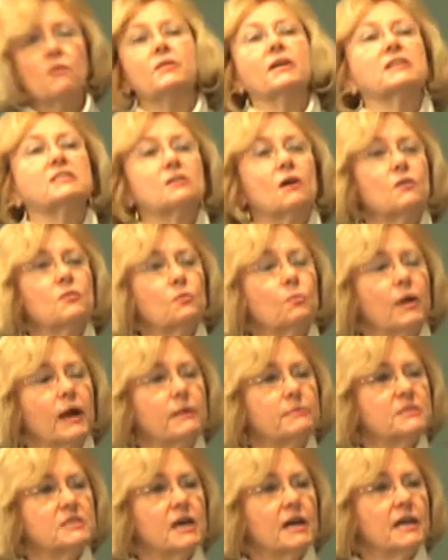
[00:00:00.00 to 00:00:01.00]
There's on the
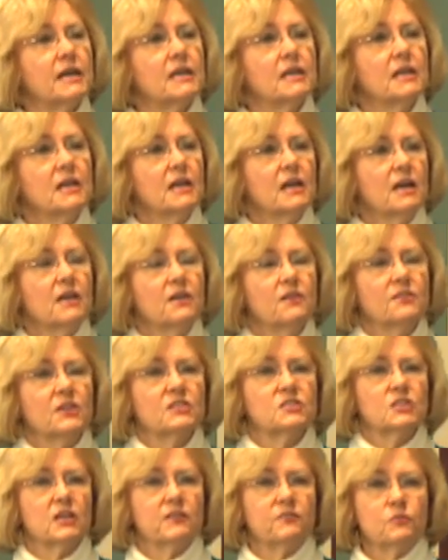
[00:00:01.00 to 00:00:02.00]
website,
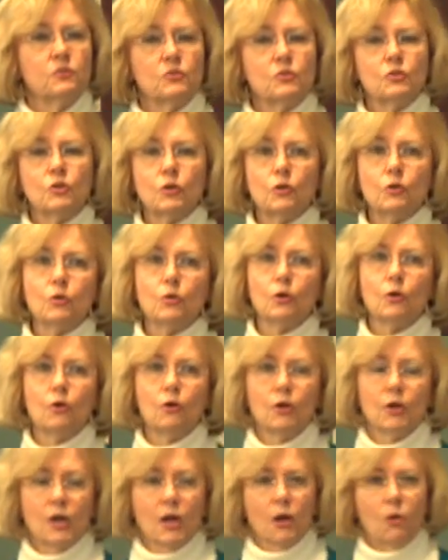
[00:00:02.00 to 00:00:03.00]
there's a, if you
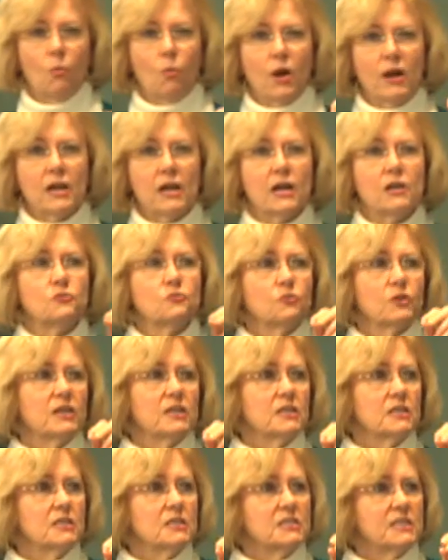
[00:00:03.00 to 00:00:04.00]
Google
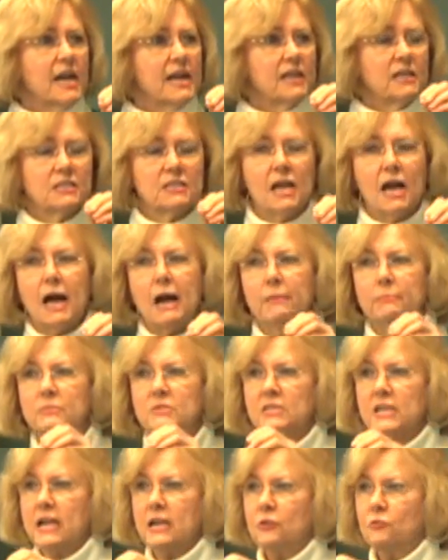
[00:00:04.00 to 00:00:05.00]
100 psych top
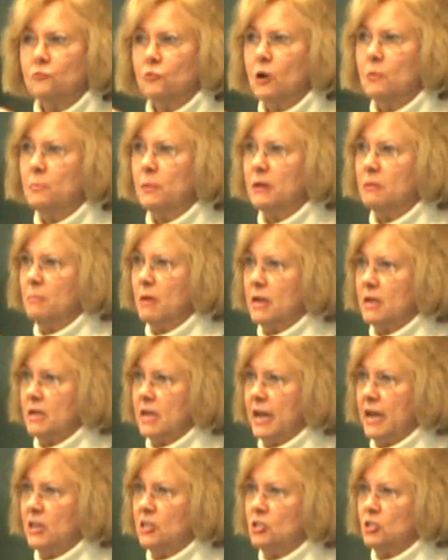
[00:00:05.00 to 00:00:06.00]
psychotropic
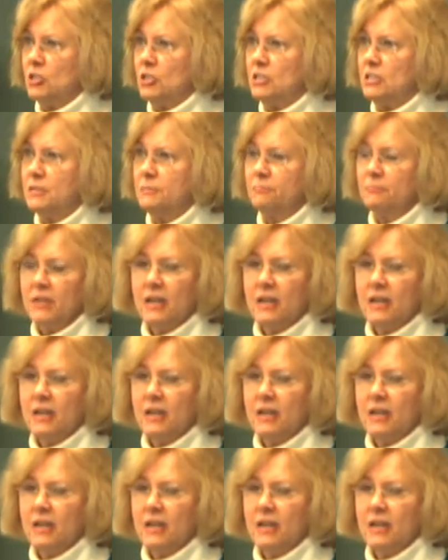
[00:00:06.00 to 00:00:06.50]
medications,